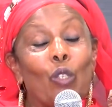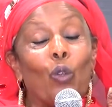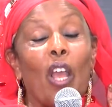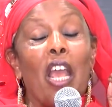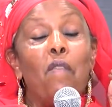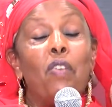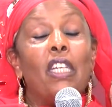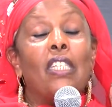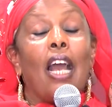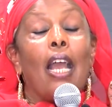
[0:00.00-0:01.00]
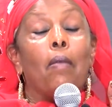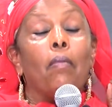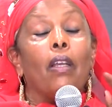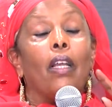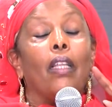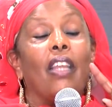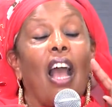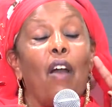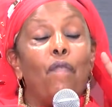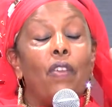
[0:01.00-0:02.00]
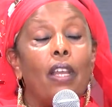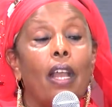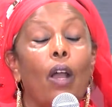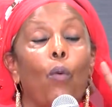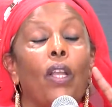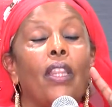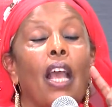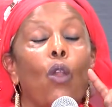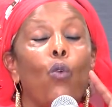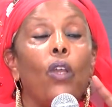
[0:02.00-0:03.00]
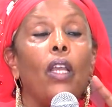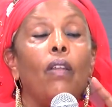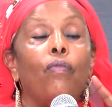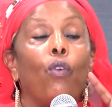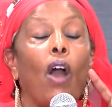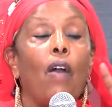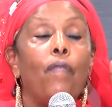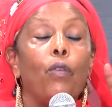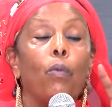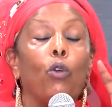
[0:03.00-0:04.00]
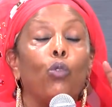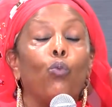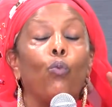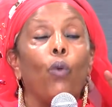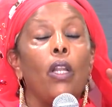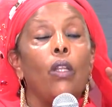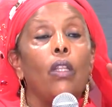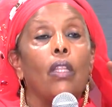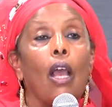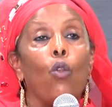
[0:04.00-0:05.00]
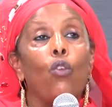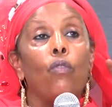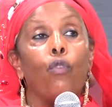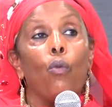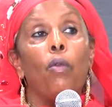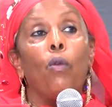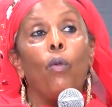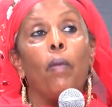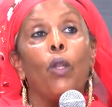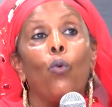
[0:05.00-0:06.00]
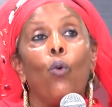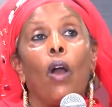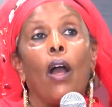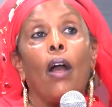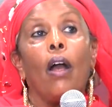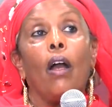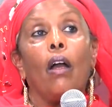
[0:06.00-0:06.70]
So every time the Africa, when they are looking for because when they are looking for women who are